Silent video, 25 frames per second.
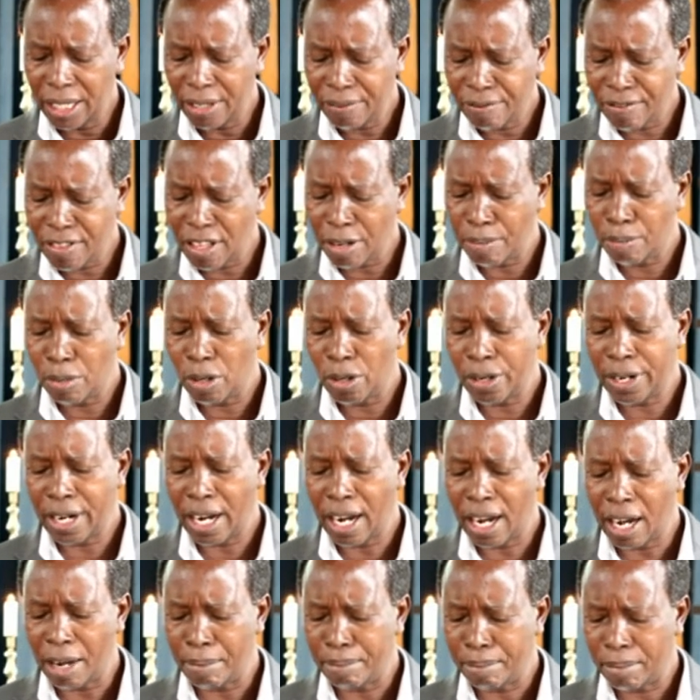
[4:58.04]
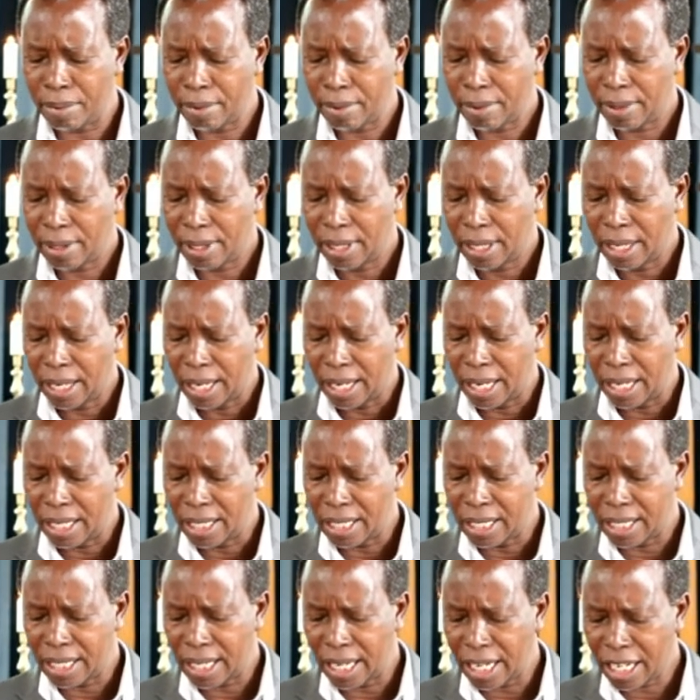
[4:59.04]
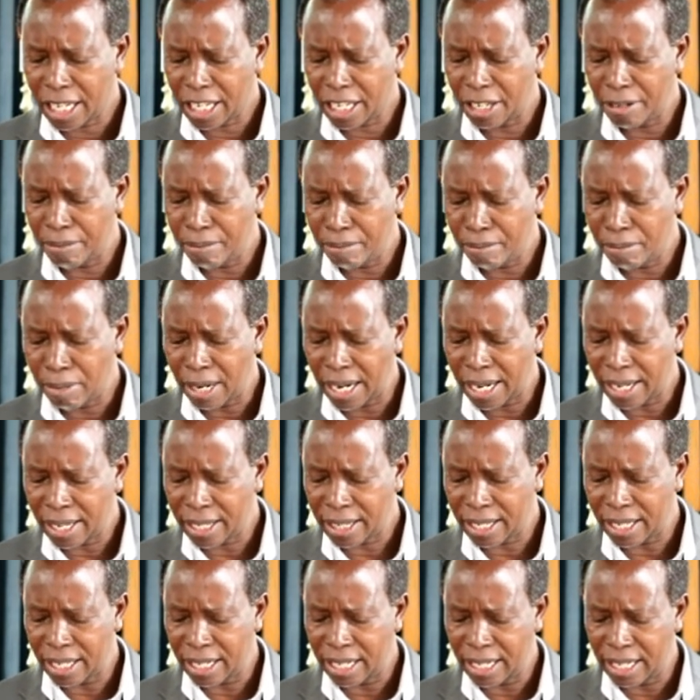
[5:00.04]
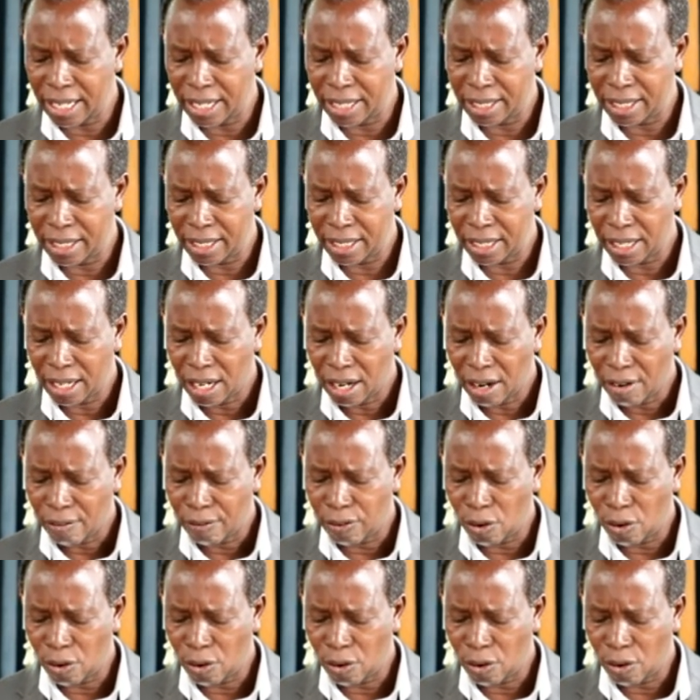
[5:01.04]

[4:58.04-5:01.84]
Lift the boy up and take him by the hand,